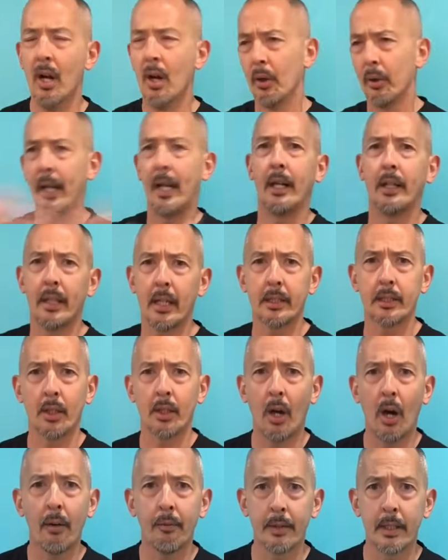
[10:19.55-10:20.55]
okay, that's
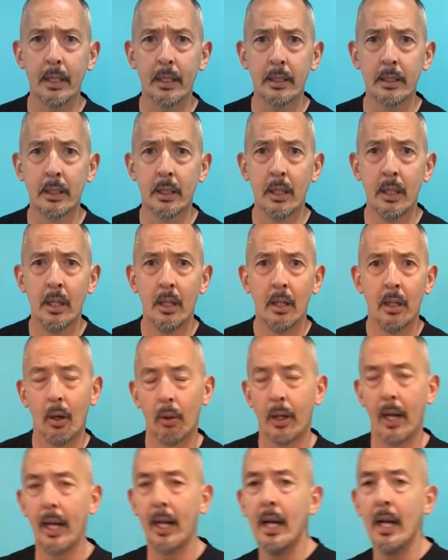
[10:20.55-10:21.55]
obvious,
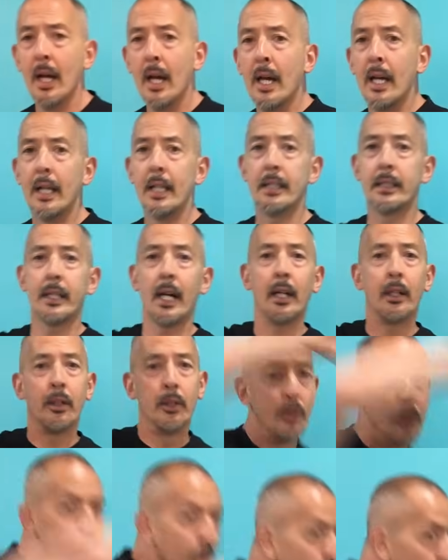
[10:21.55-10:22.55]
okay, is
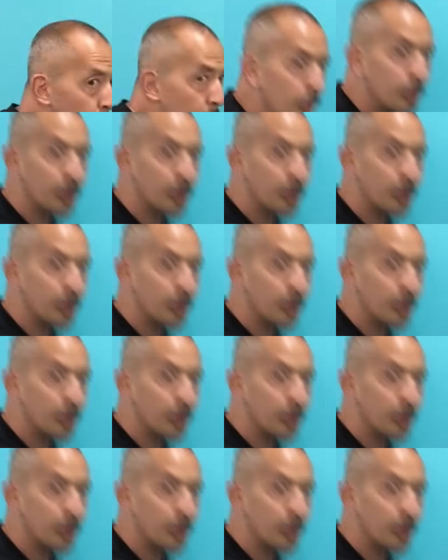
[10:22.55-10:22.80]
that new